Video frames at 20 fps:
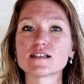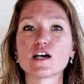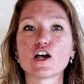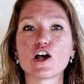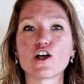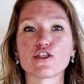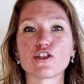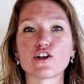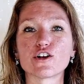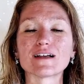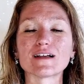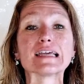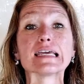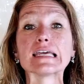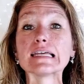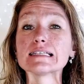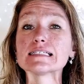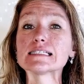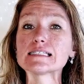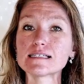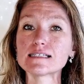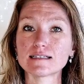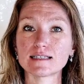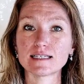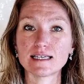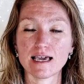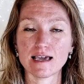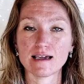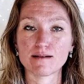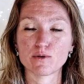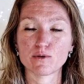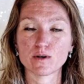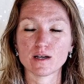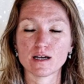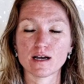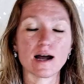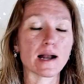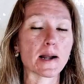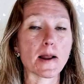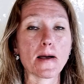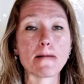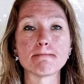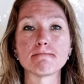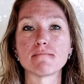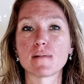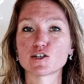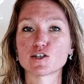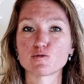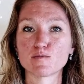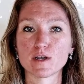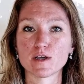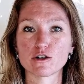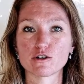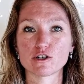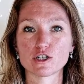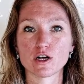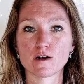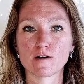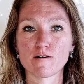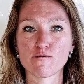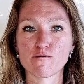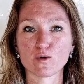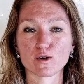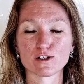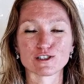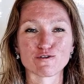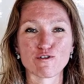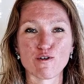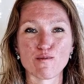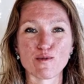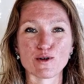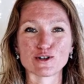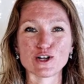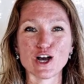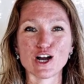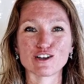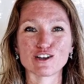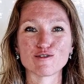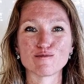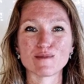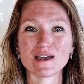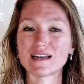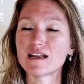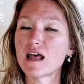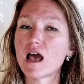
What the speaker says: they're instantly able to cut a much bigger chunk of words from their document